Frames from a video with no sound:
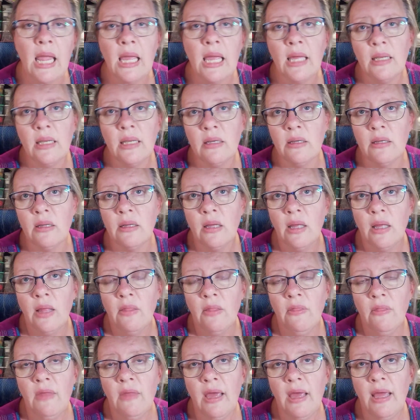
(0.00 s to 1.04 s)
and
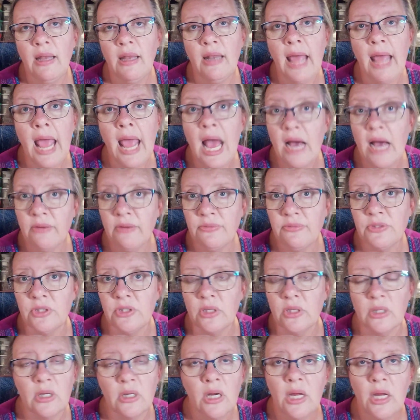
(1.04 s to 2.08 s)
then
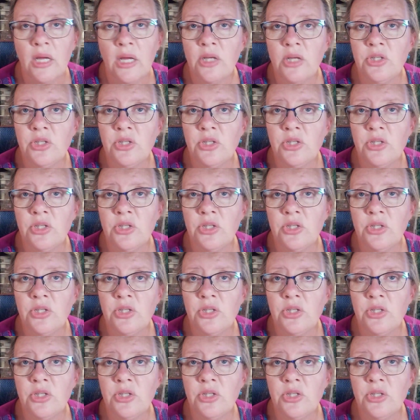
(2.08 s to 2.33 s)
after,